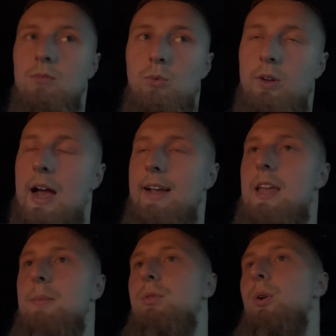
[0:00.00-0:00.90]
guy
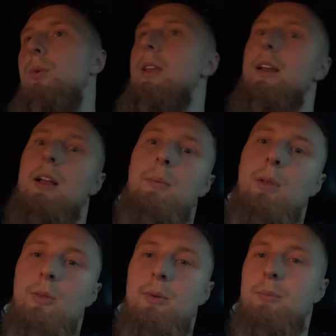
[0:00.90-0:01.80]
came through, and then a couple
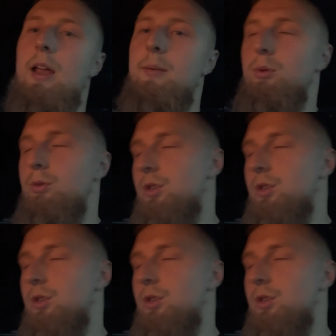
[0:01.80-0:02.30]
other people came through.